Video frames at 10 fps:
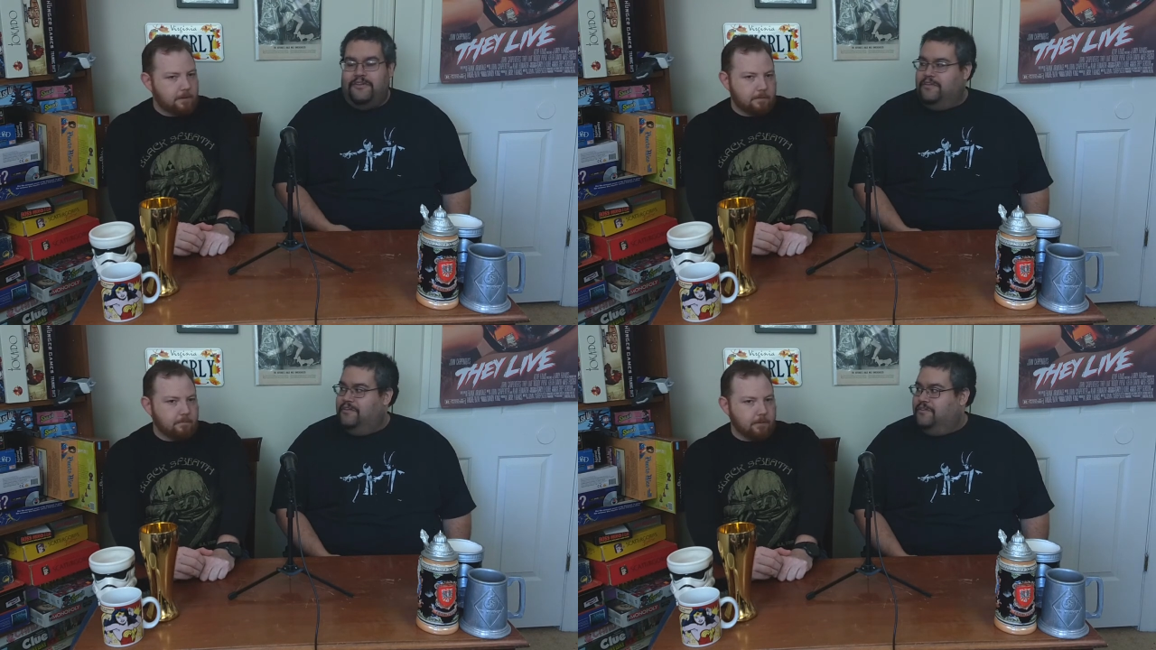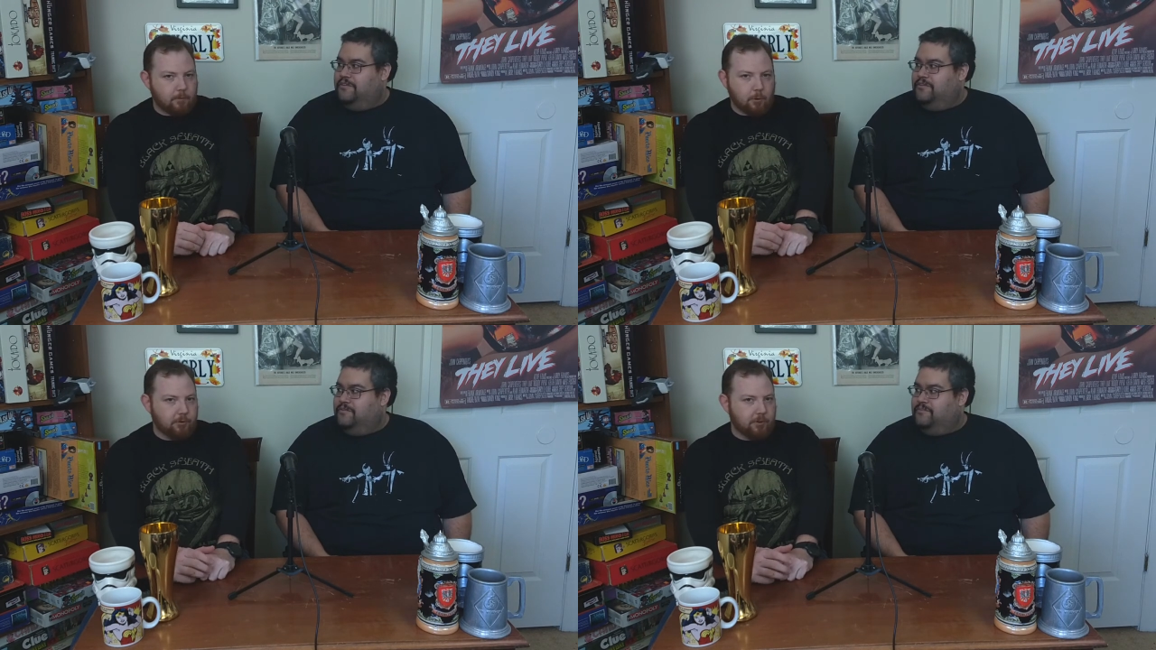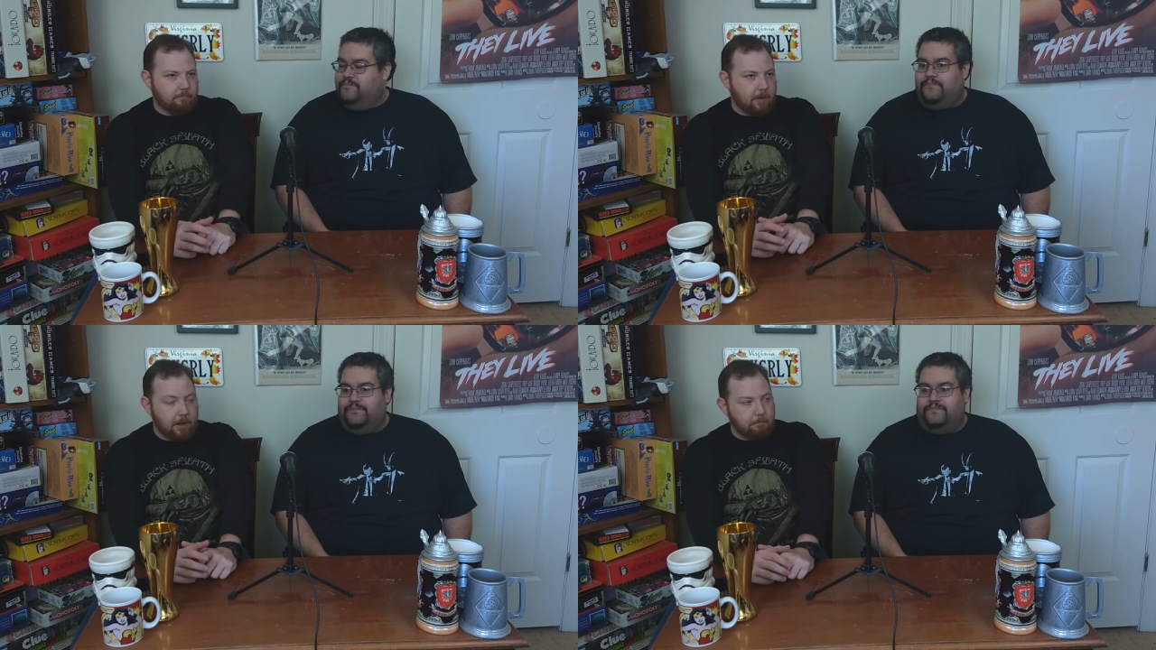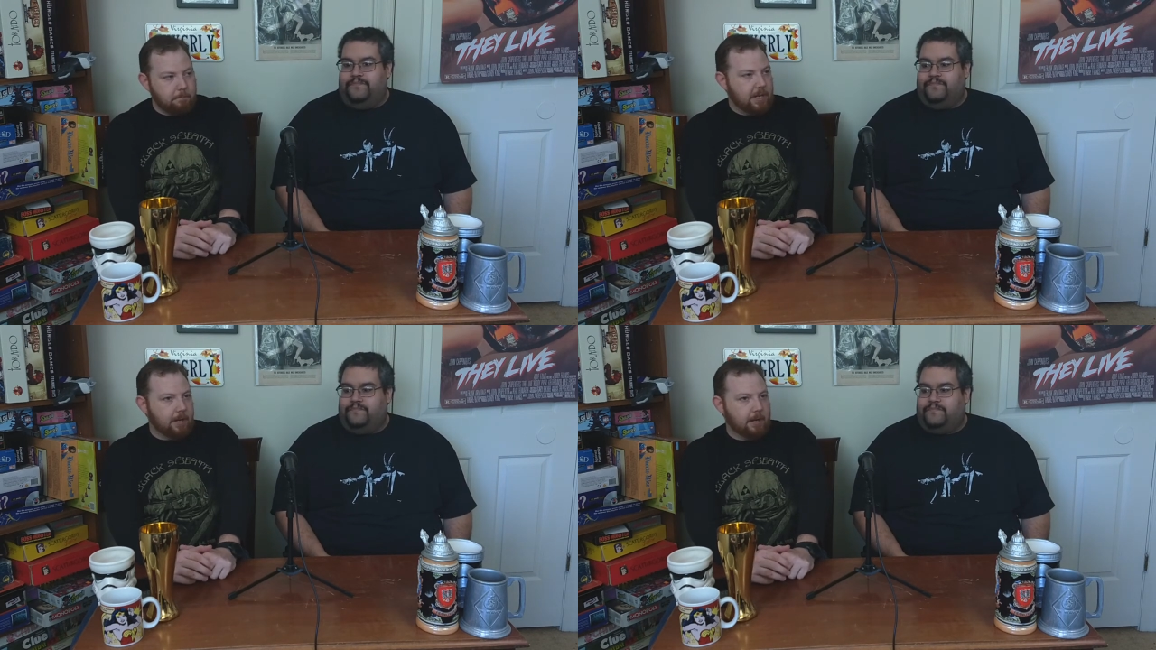Speaker 1: And of course, uh,
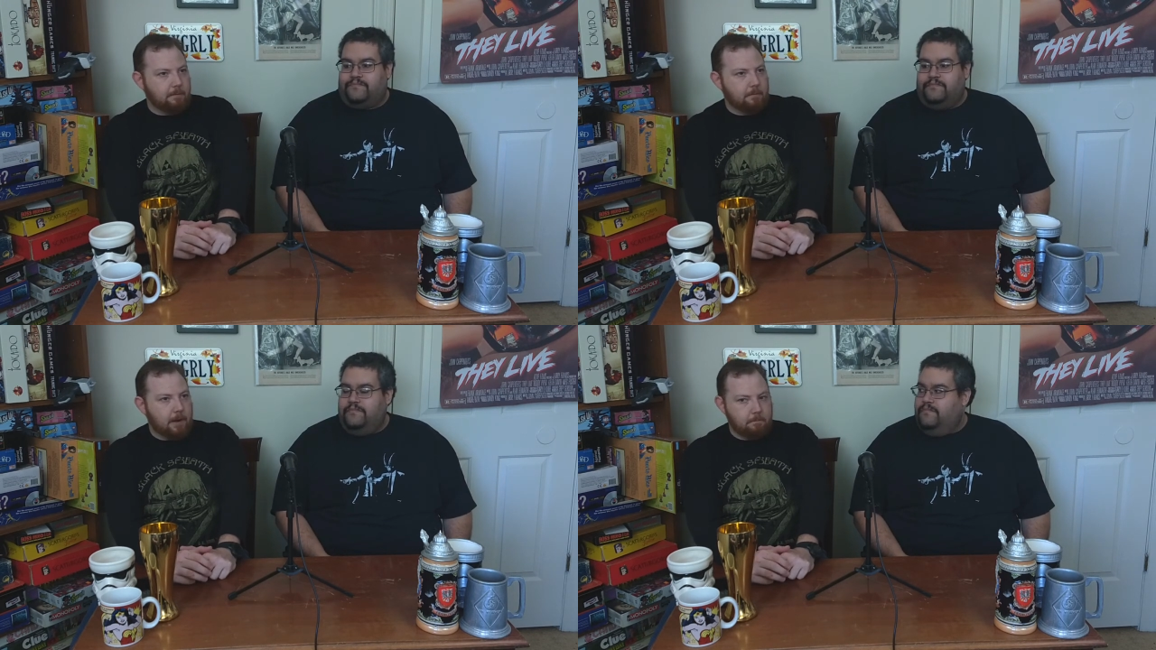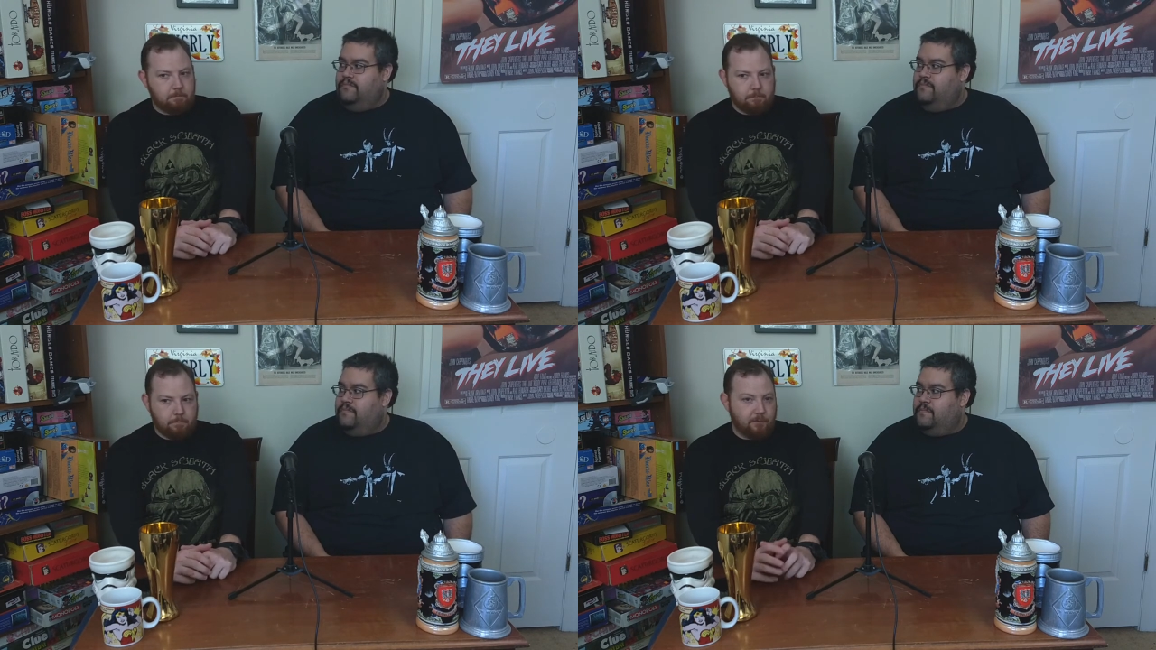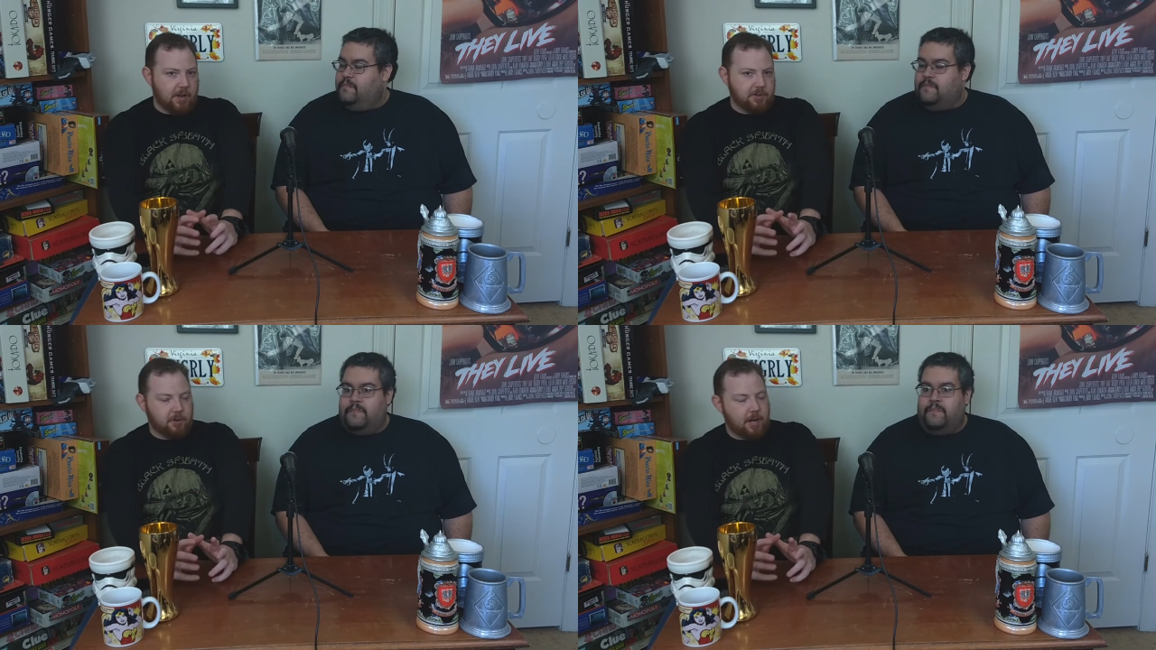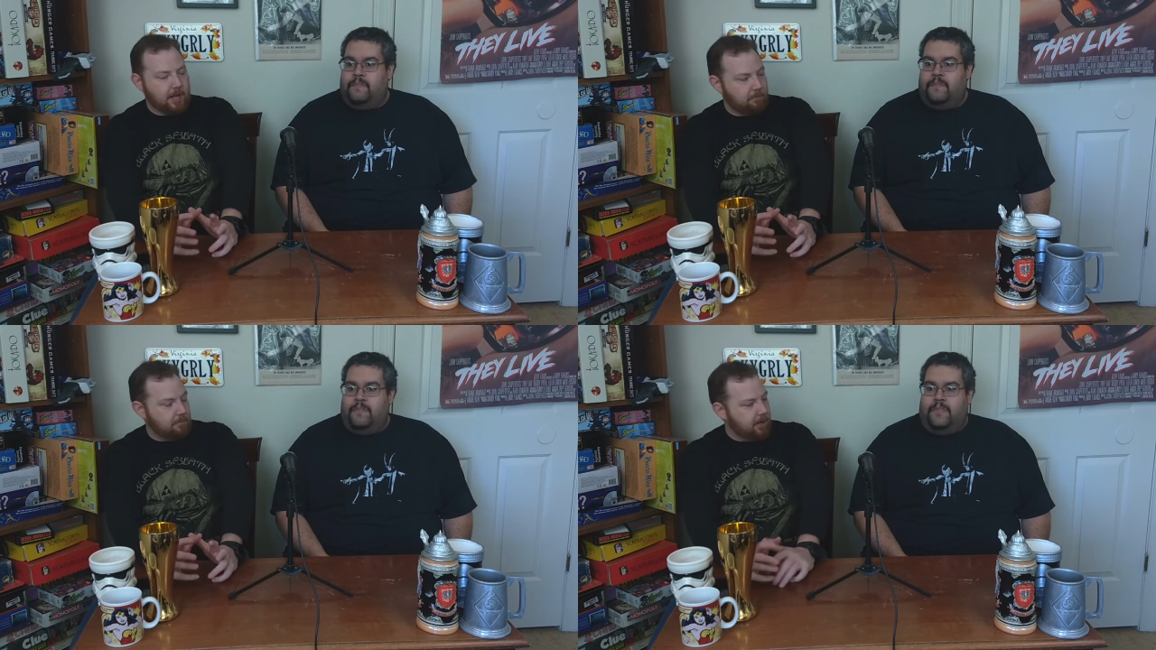being a, a professional hockey
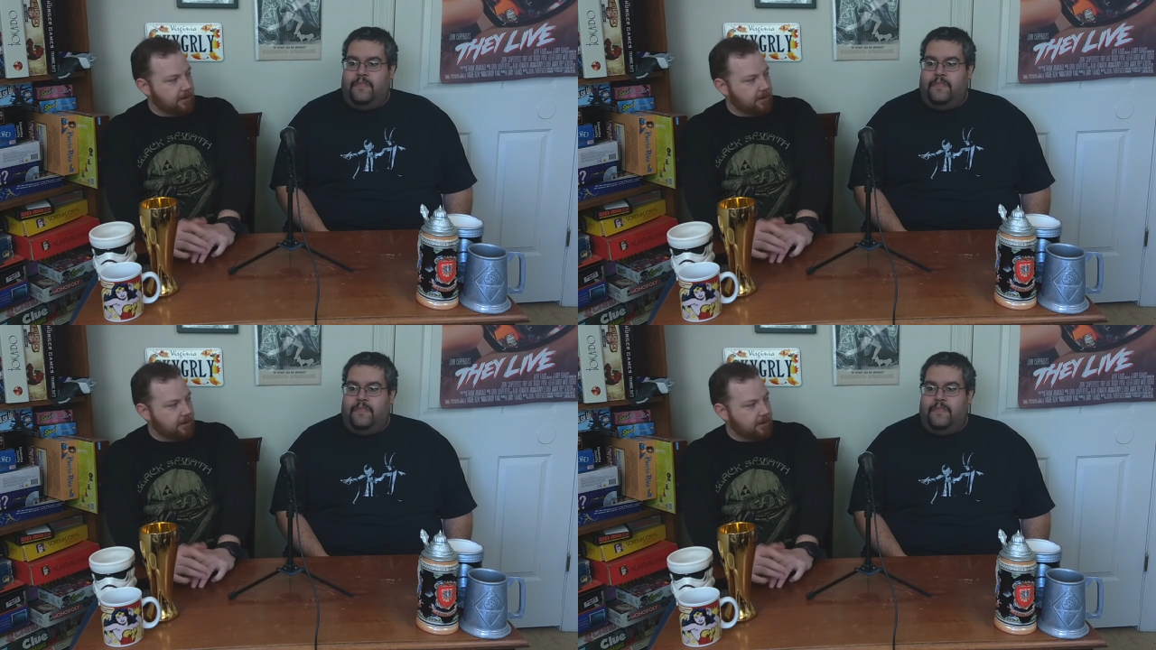player,